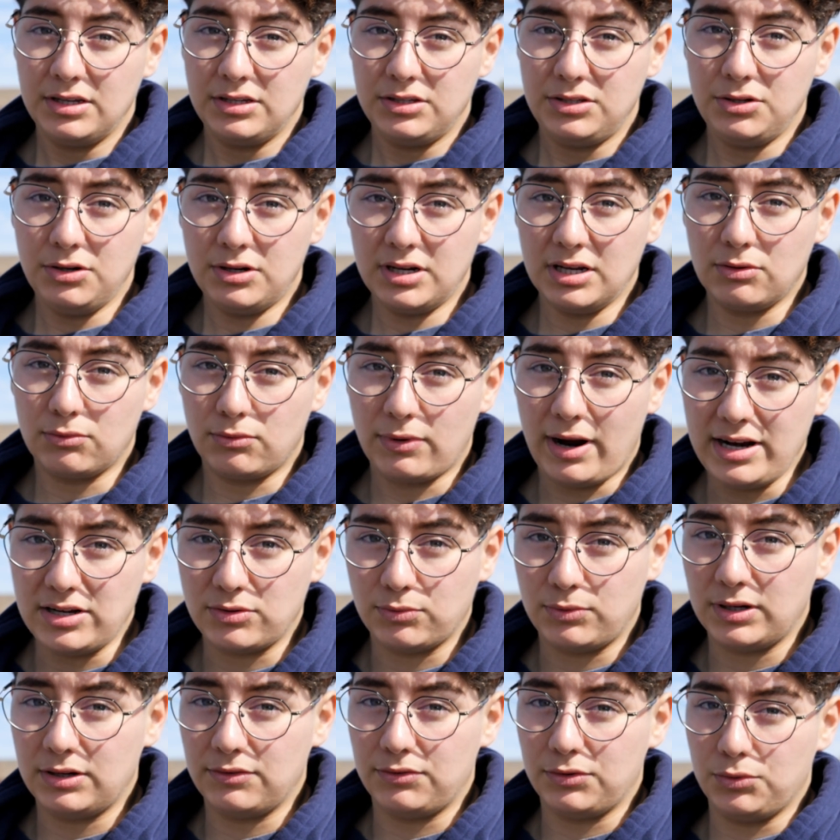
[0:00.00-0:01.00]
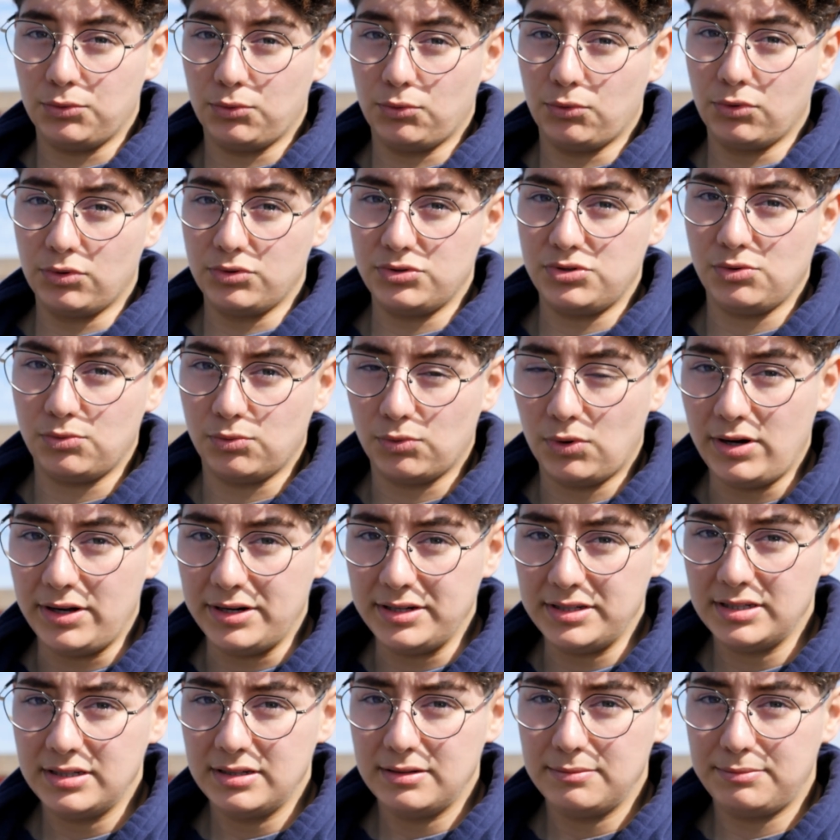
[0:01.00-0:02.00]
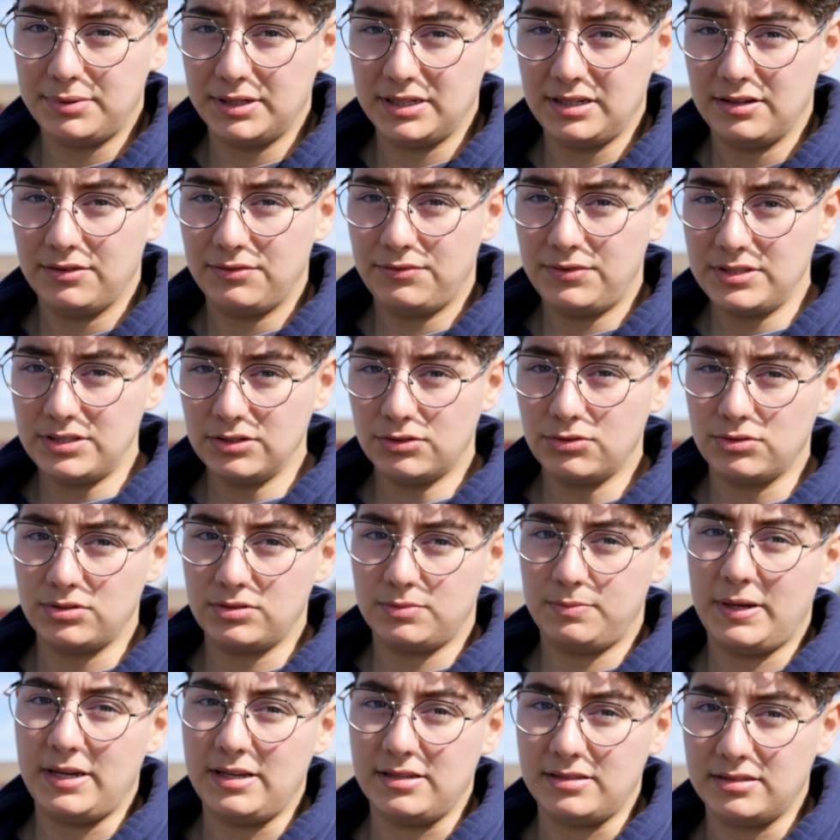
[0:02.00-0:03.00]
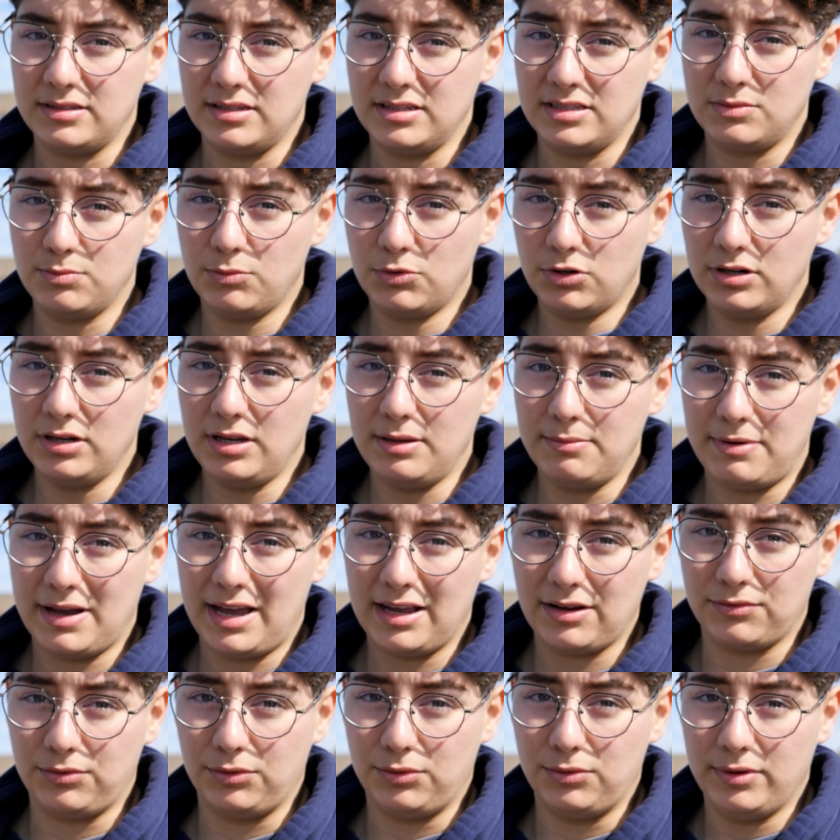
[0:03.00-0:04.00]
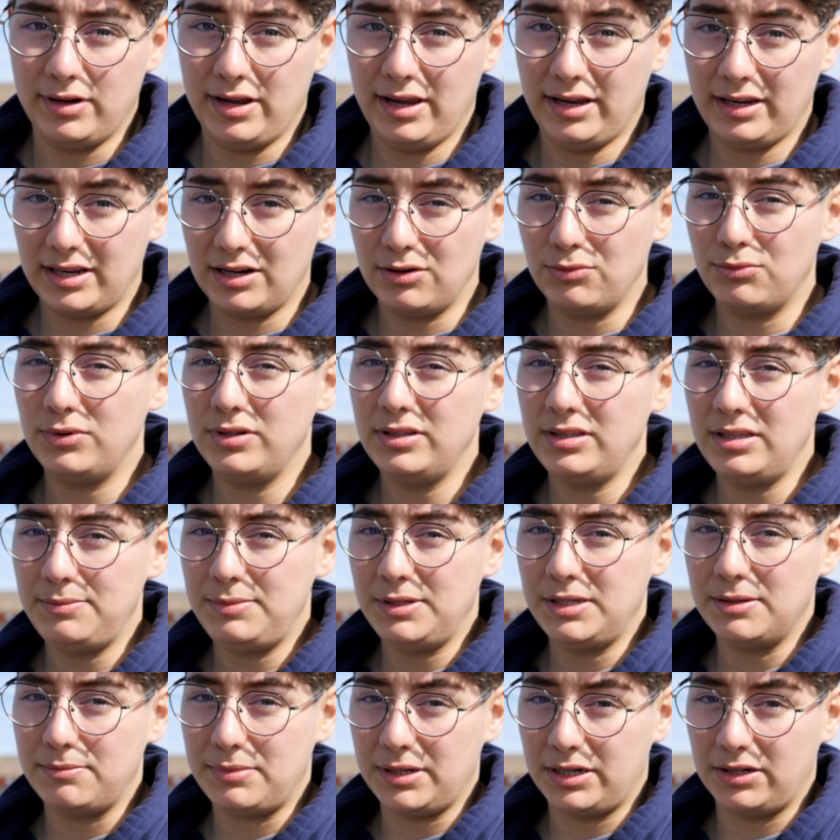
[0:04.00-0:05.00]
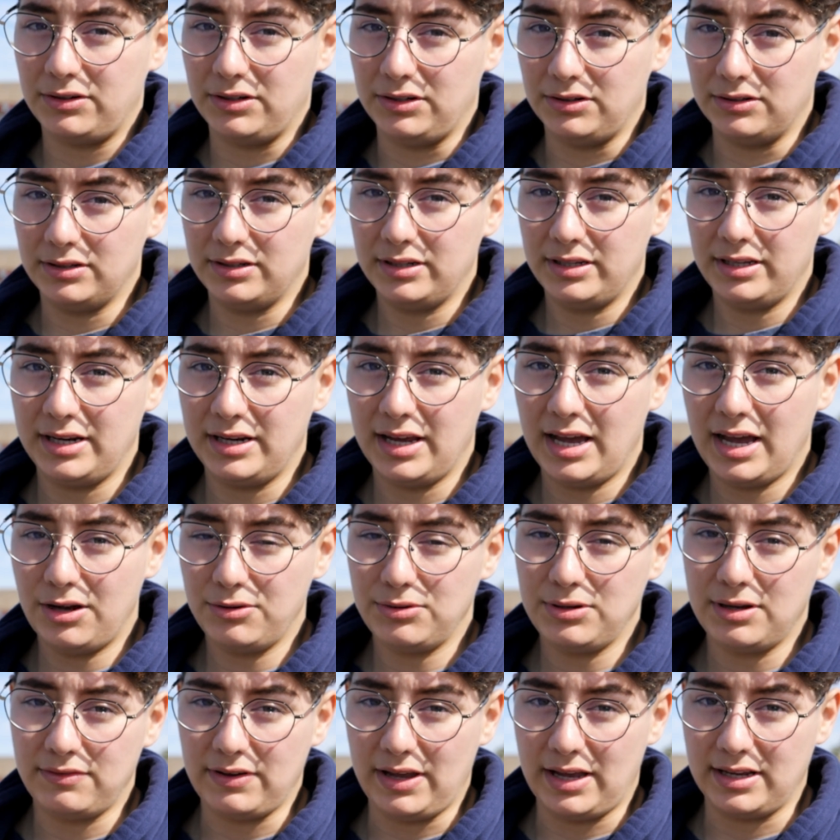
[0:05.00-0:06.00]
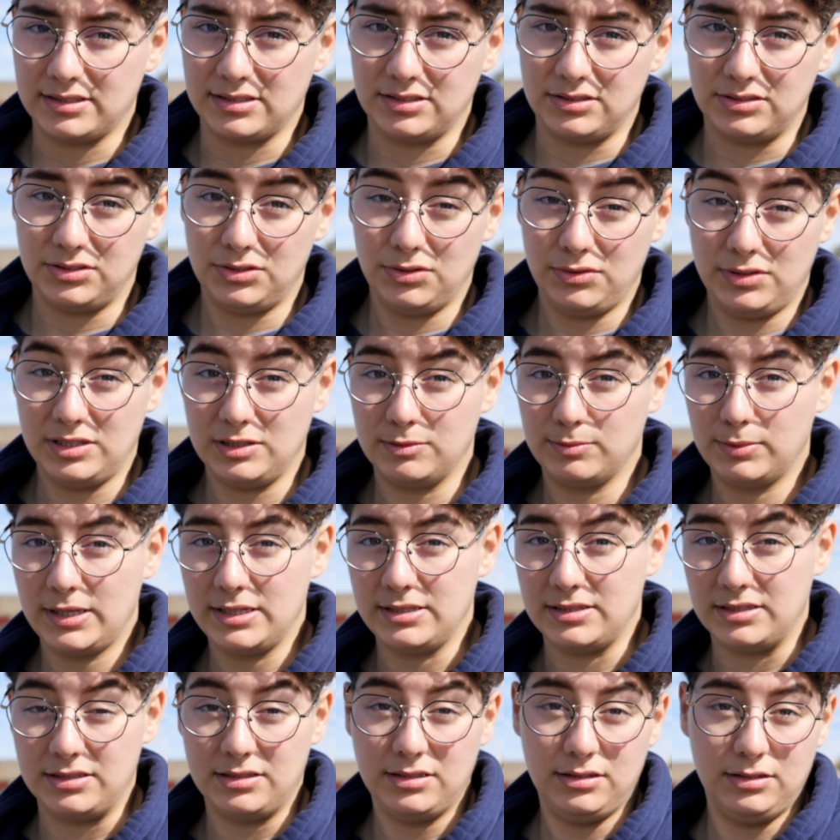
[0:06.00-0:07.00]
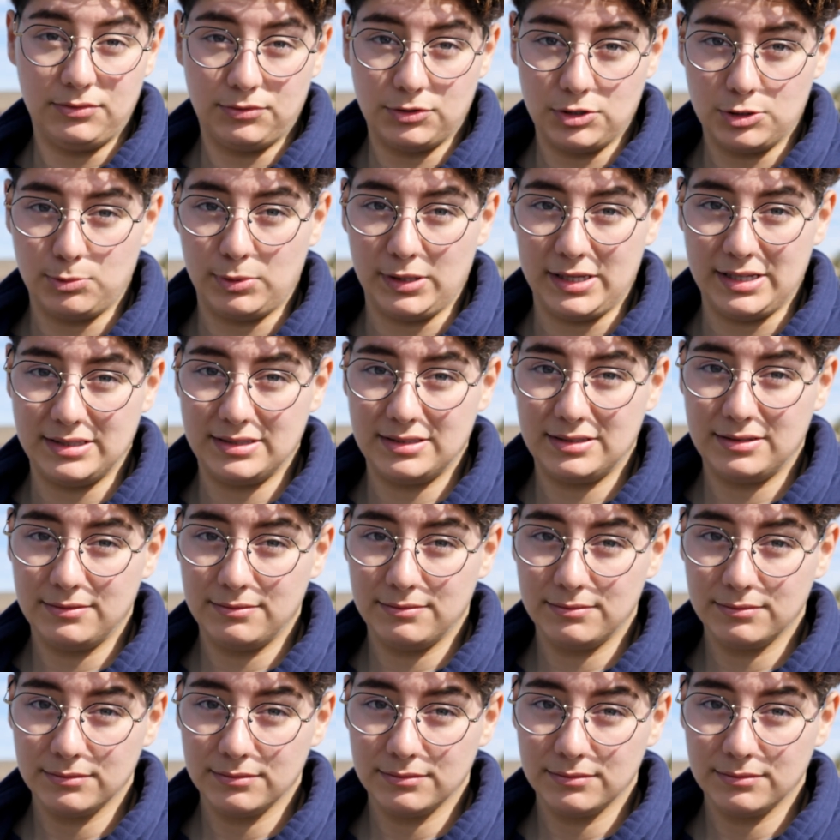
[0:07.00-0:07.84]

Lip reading: You can write whatever rules you want, but physical space is more impactful and can really be a barrier how you have access to these places in the first place.